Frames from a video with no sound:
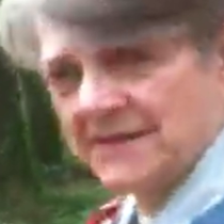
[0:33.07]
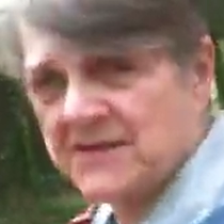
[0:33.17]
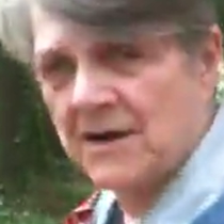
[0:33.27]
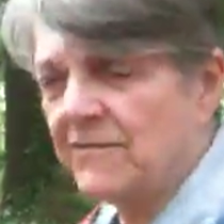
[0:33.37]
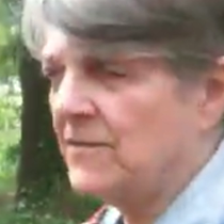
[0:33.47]

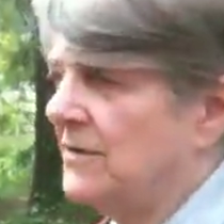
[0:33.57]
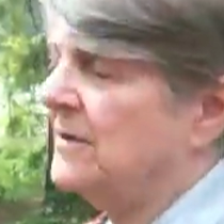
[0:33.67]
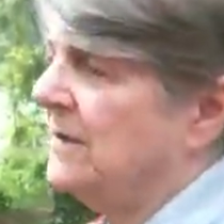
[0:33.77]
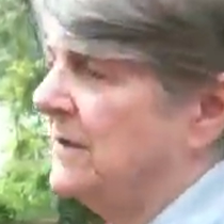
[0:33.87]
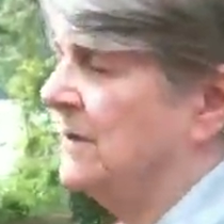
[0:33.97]
discovered
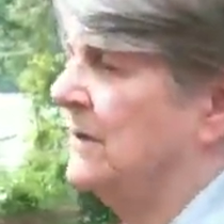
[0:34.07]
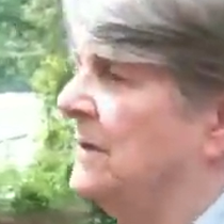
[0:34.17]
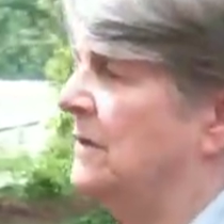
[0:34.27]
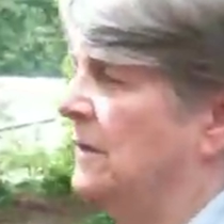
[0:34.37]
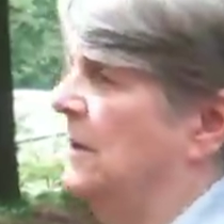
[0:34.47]

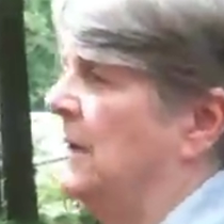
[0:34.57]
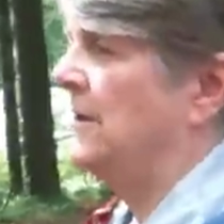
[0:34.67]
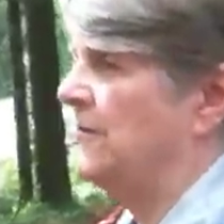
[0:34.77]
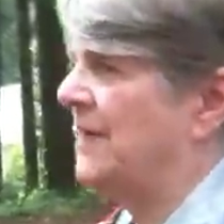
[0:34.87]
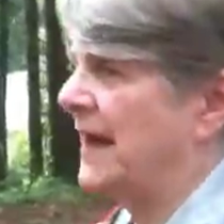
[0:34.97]

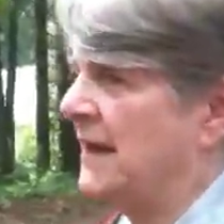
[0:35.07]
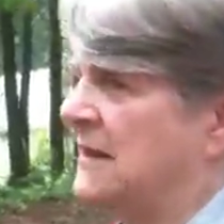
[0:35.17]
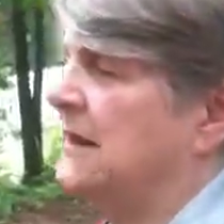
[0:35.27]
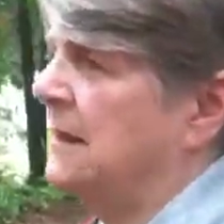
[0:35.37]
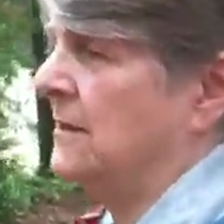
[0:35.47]
that I
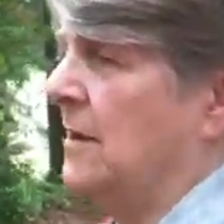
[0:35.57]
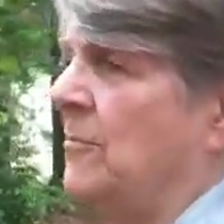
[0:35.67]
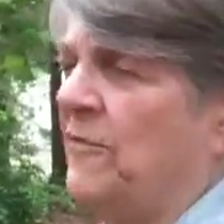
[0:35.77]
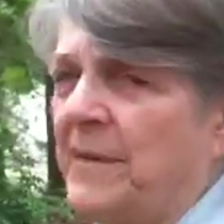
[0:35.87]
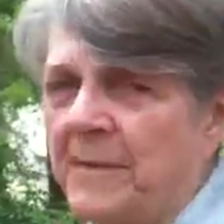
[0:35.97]
think a
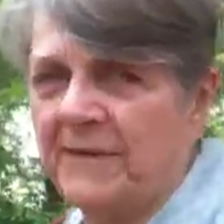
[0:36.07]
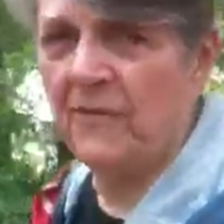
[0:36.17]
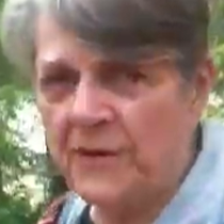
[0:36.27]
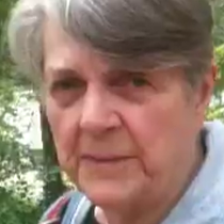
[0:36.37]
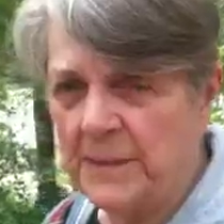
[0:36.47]
number of people have
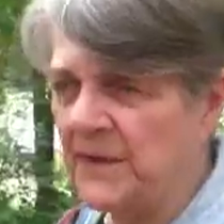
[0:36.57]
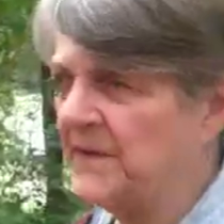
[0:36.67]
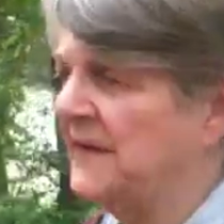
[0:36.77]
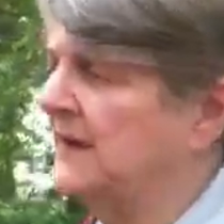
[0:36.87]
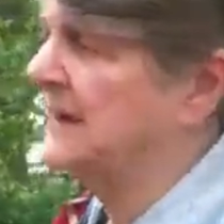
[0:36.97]
already built
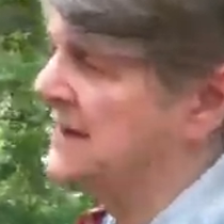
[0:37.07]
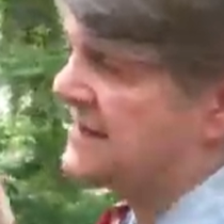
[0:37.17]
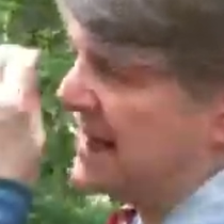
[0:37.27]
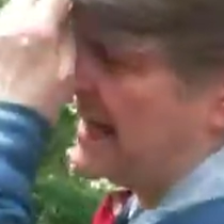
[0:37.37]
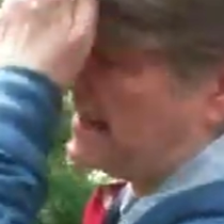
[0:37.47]
in
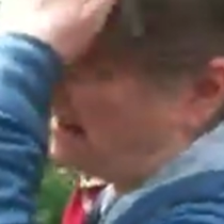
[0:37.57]
is that